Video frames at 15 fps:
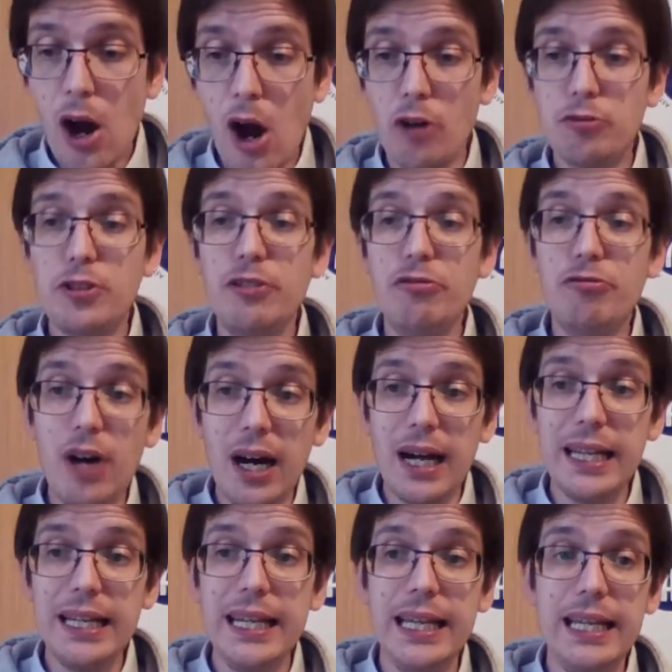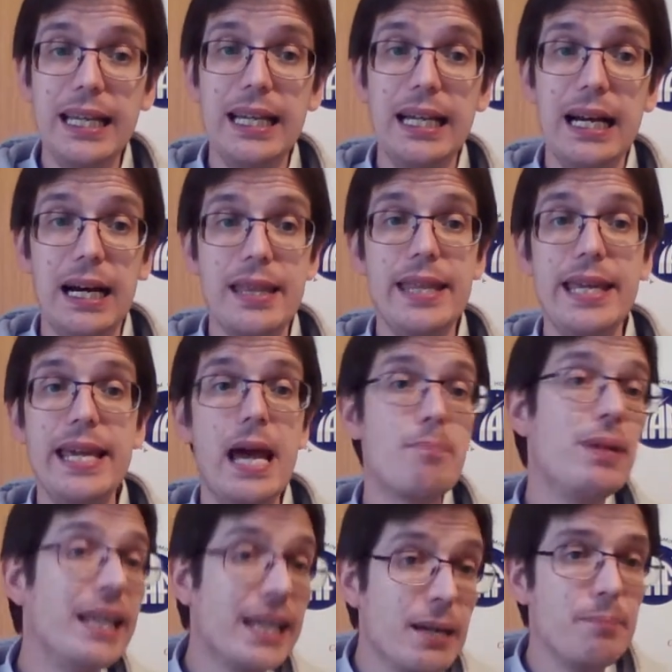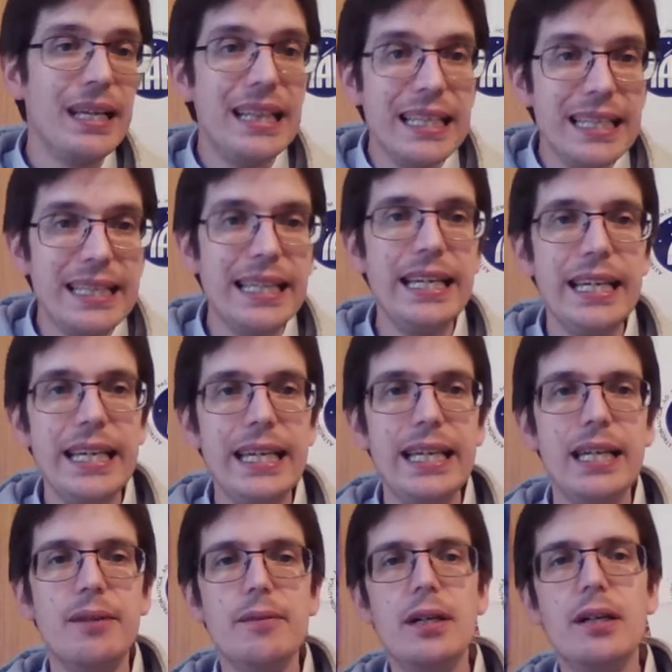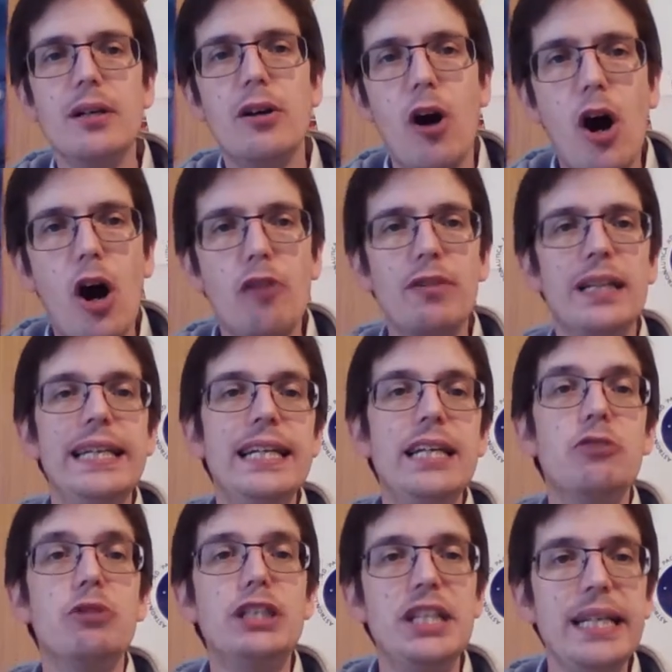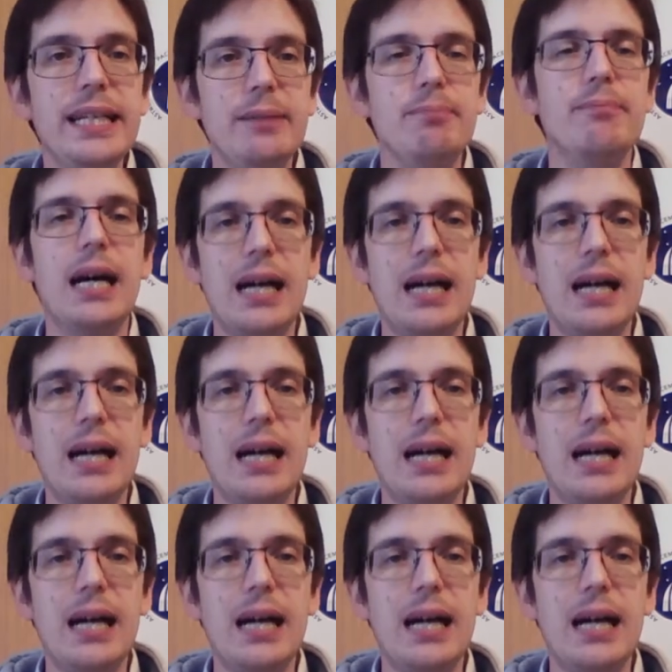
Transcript: defining the applicability of a legal regime.